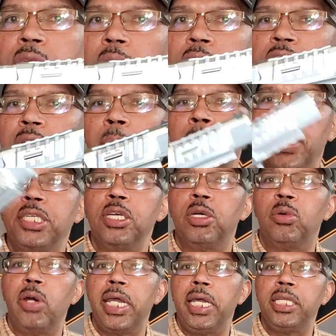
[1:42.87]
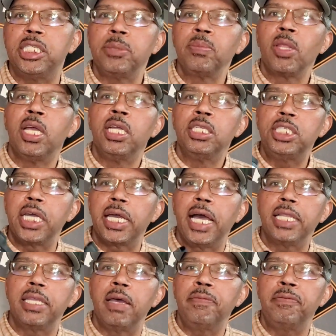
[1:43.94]
So let's jump out to the range, check
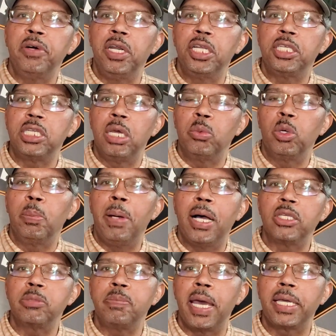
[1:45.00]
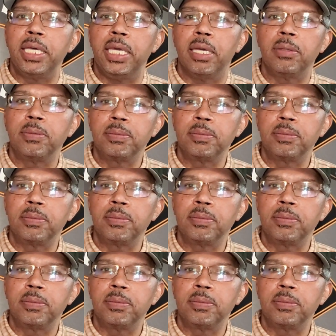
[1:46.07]
out that footage, then we'll bounce back in.